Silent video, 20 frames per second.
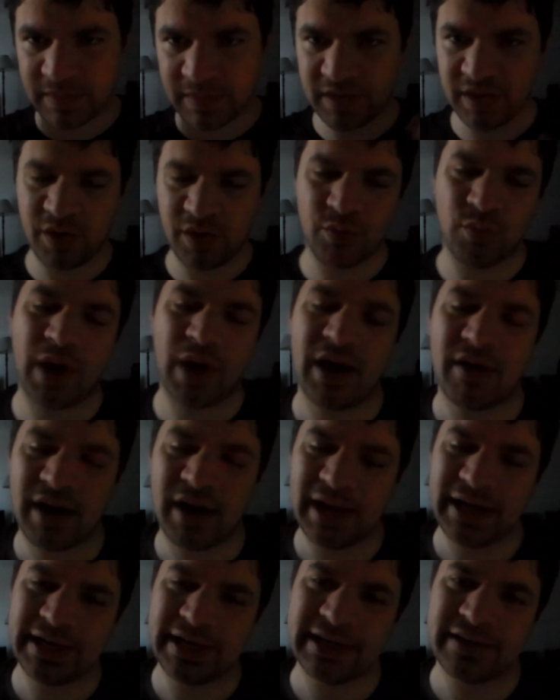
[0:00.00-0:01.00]
you know, where
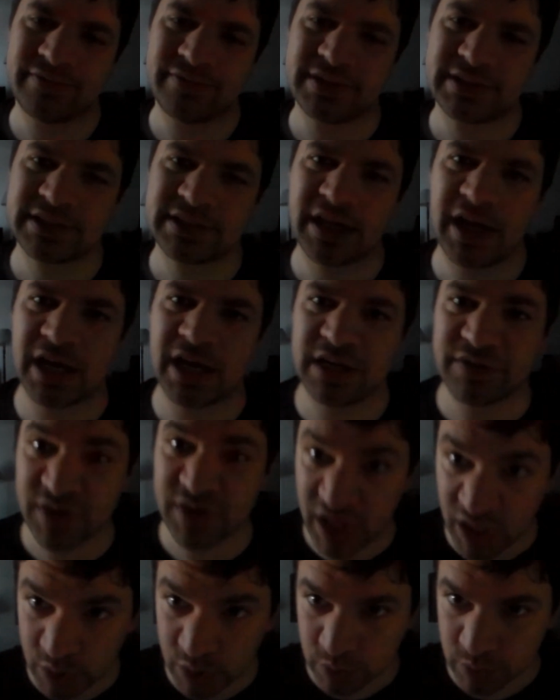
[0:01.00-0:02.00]
I live, it's kind of
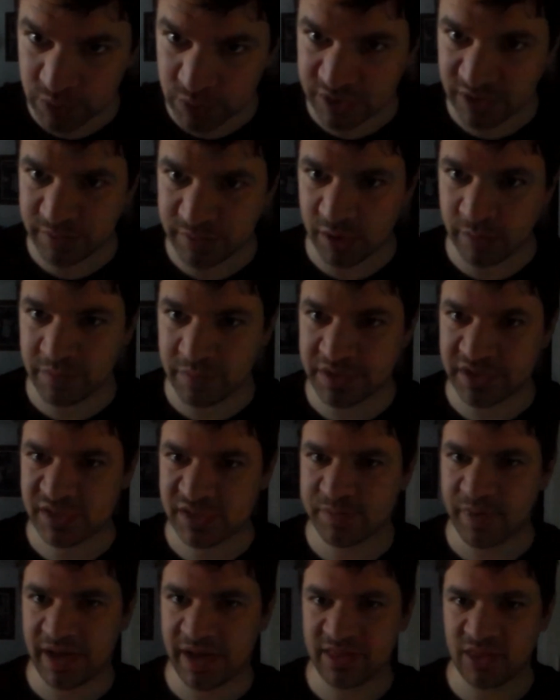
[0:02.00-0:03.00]
cold at the moment
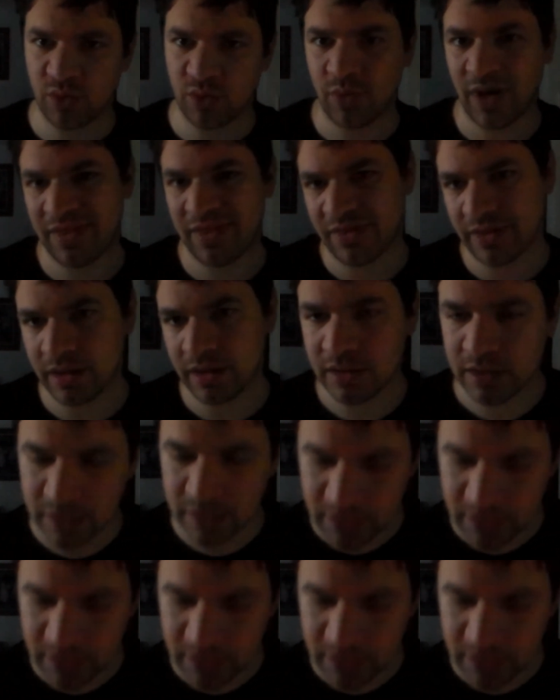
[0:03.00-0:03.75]
despite the weather,